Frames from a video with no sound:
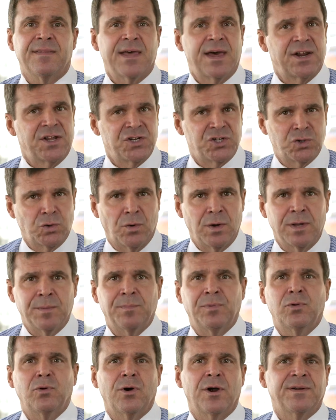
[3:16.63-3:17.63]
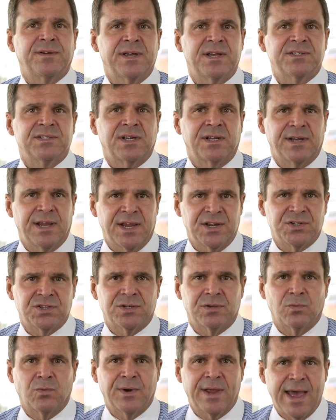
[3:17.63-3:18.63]
that a joint employer
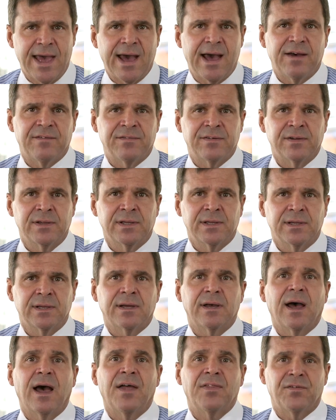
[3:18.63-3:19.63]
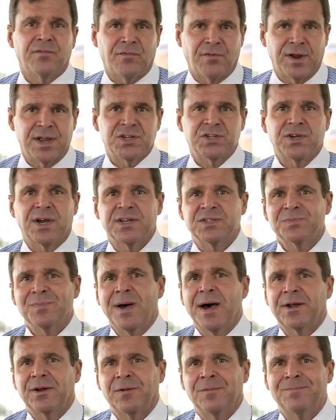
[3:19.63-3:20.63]
designation would have on the franchise
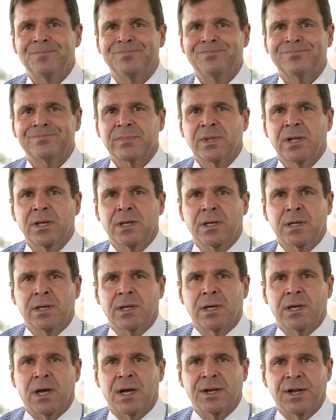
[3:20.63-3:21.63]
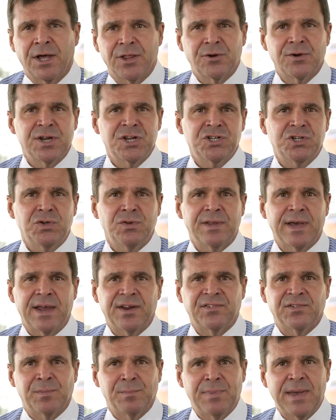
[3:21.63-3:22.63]
model. Another issue that
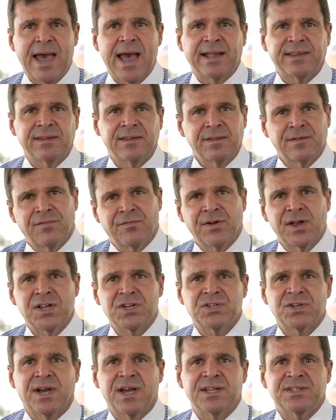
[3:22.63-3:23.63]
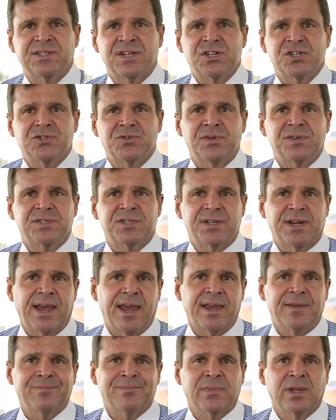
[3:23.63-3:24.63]
is impacting the franchise industry
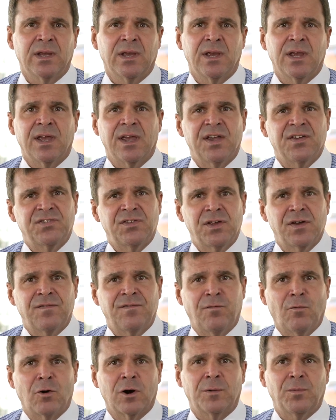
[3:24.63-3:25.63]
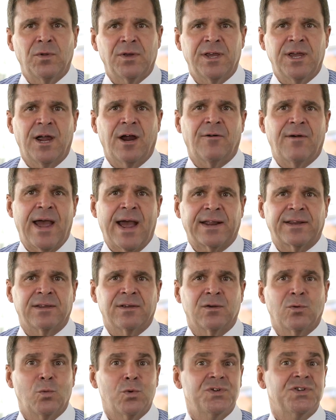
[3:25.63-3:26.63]
today is the Affordable Care Act,
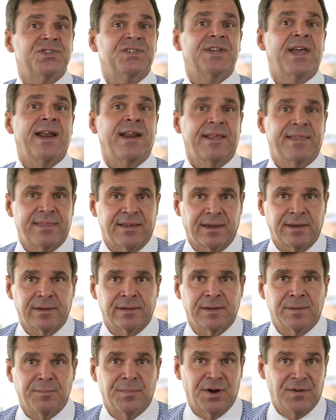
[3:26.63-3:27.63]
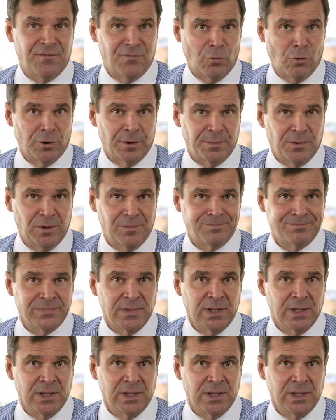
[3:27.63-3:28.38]
which is anything but affordable.